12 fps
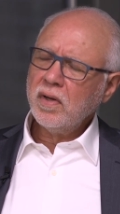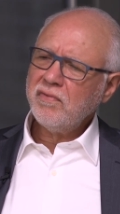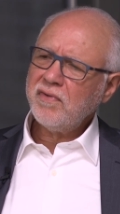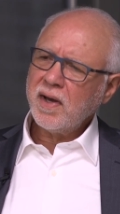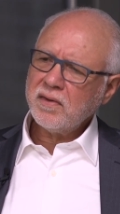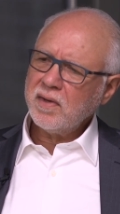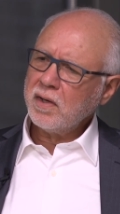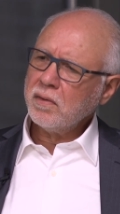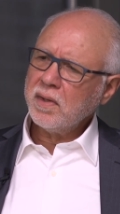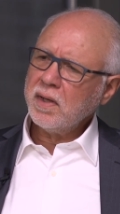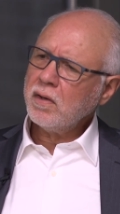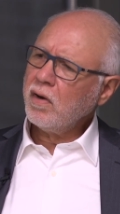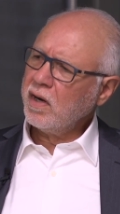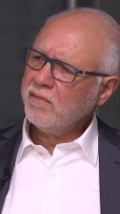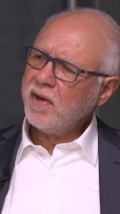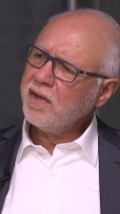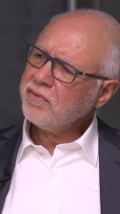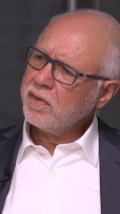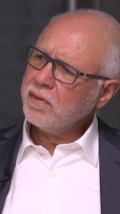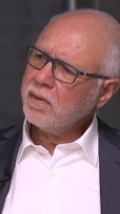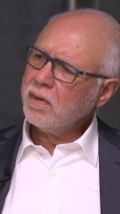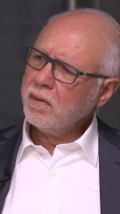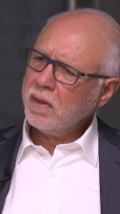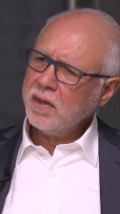affect not only
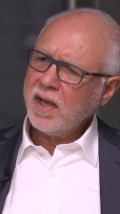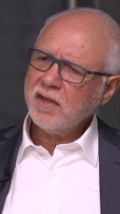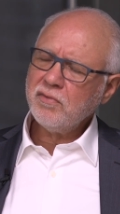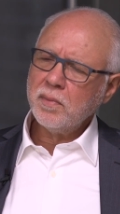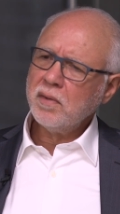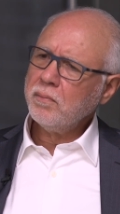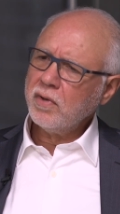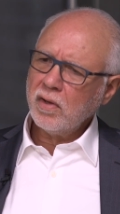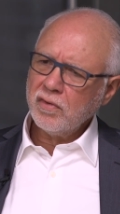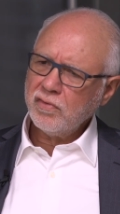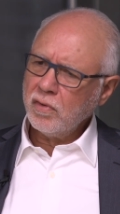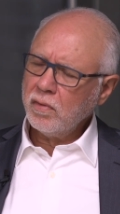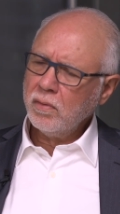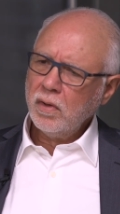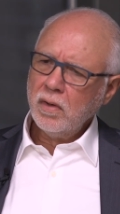cardiovascular enhancement but also